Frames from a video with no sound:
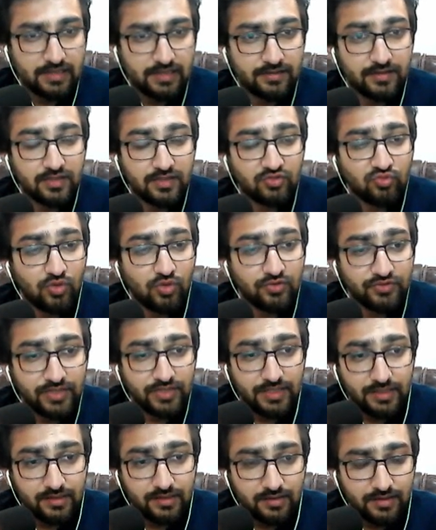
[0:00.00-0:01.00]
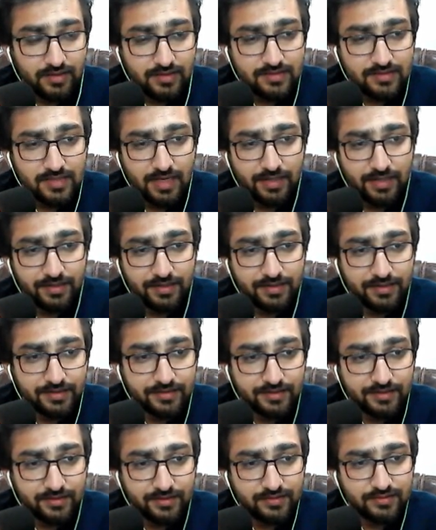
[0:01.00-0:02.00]
This was increase and
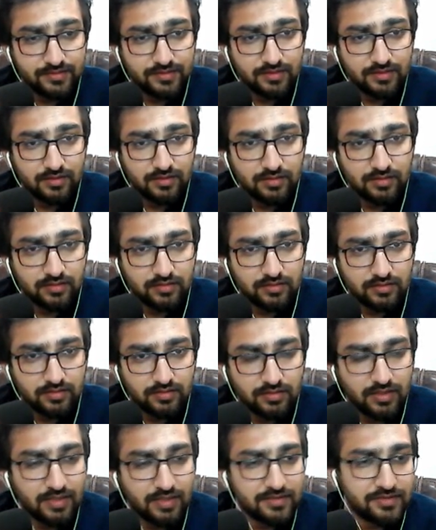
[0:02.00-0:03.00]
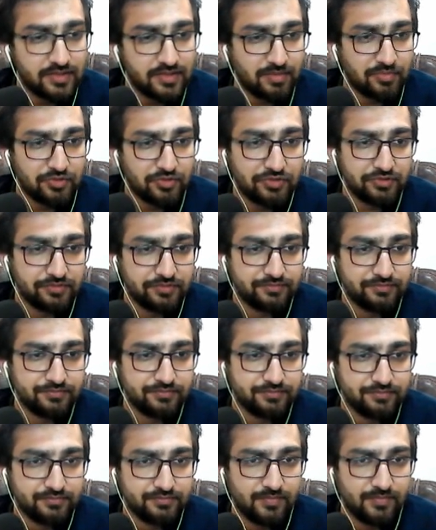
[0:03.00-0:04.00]
decrease concept.
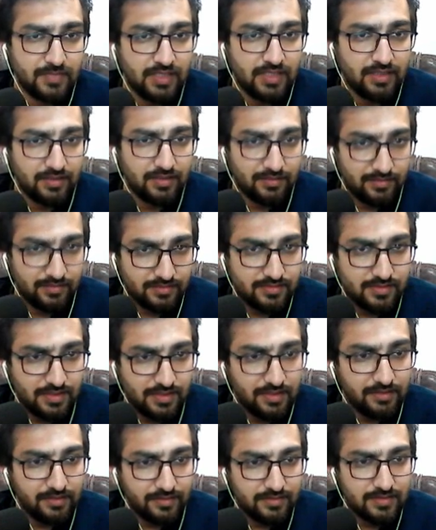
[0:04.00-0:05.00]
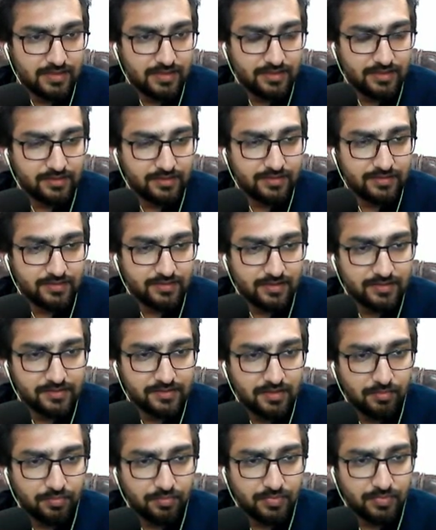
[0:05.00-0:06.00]
This is increase and decrease
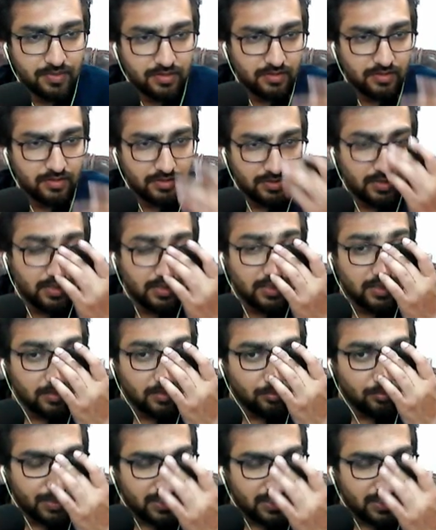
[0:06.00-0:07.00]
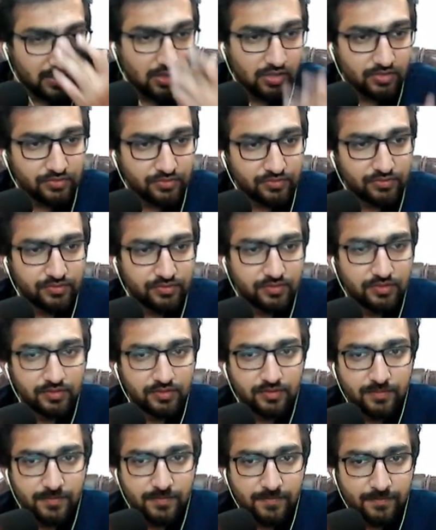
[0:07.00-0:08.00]
concept because
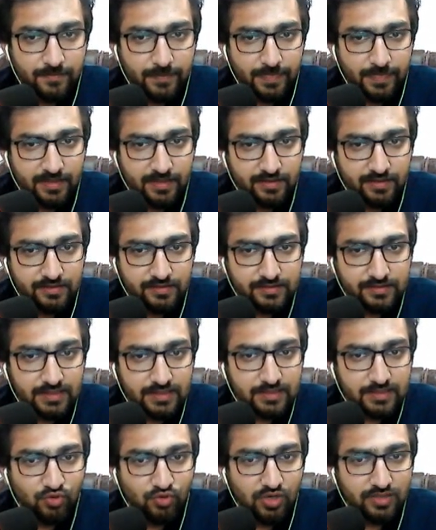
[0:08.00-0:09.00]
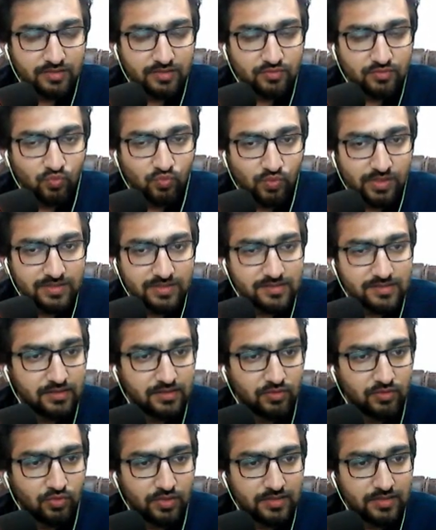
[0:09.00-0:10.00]

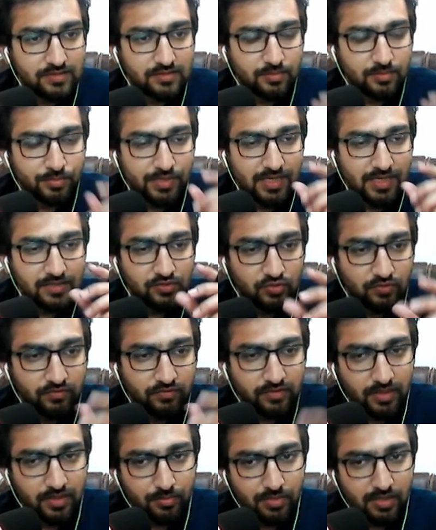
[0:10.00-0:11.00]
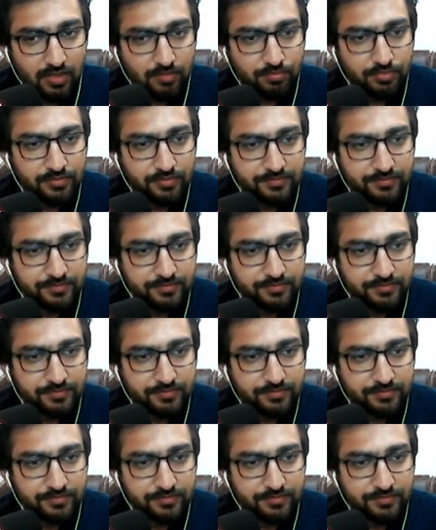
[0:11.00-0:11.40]
6.10 is the price of kebab